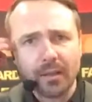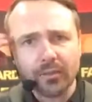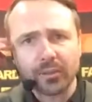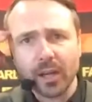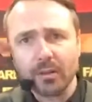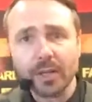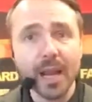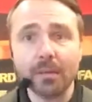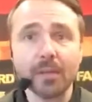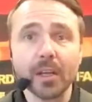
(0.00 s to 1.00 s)
So
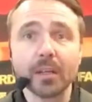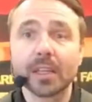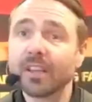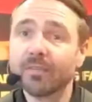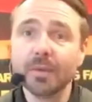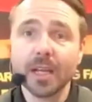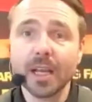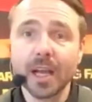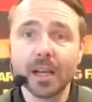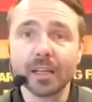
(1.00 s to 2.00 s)
yeah, give me
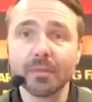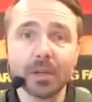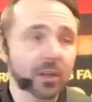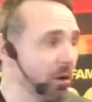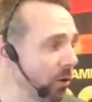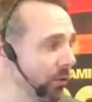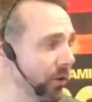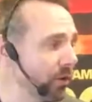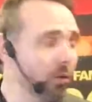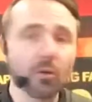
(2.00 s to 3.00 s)
a call if
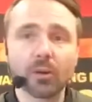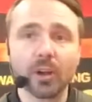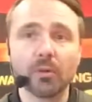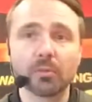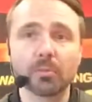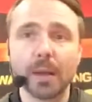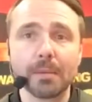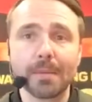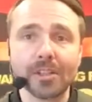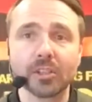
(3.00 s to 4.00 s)
you, or ping me a
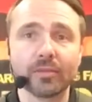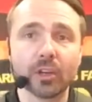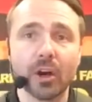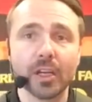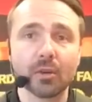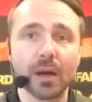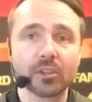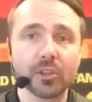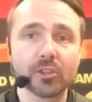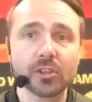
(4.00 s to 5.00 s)
message if you've got any
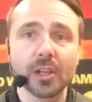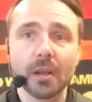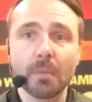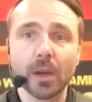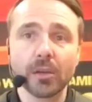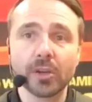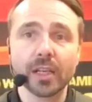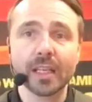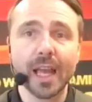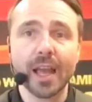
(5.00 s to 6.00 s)
questions. But you can
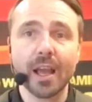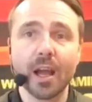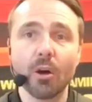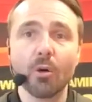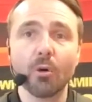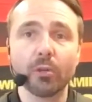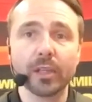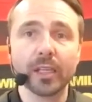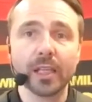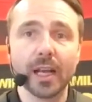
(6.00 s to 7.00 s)
get all
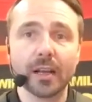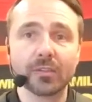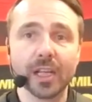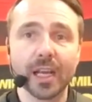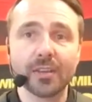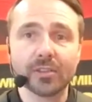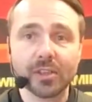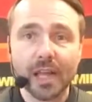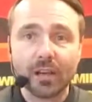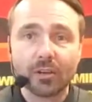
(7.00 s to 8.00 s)
the tickets and
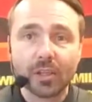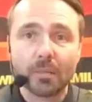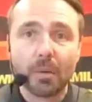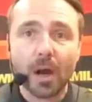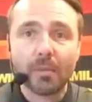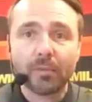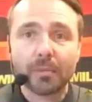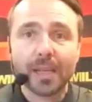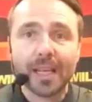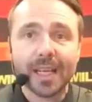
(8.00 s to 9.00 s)
that lot. You can buy them from the
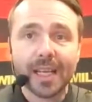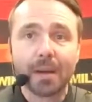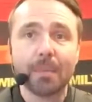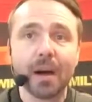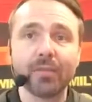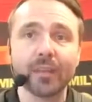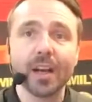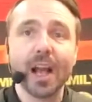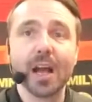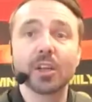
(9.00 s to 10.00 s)
link above,
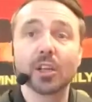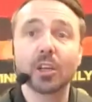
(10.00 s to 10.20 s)
and you can